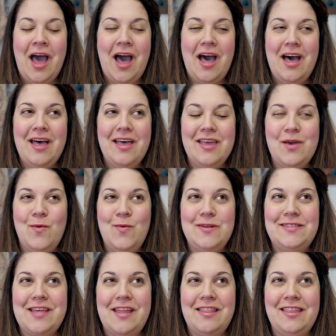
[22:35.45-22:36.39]
Uh, it
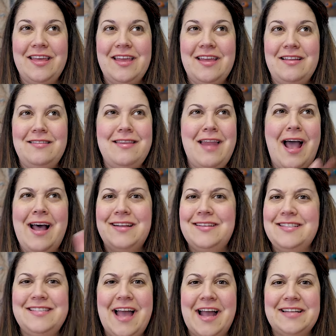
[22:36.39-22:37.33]
was suddenly not
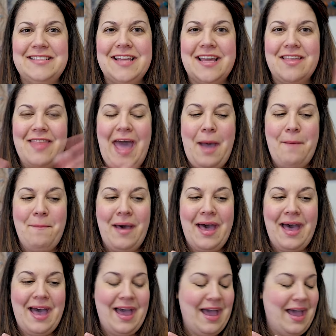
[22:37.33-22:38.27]
detecting that
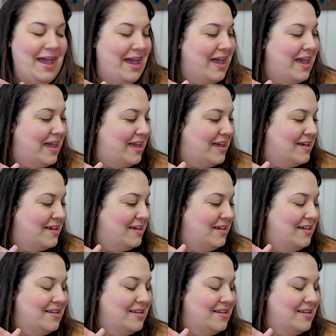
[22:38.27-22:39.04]
my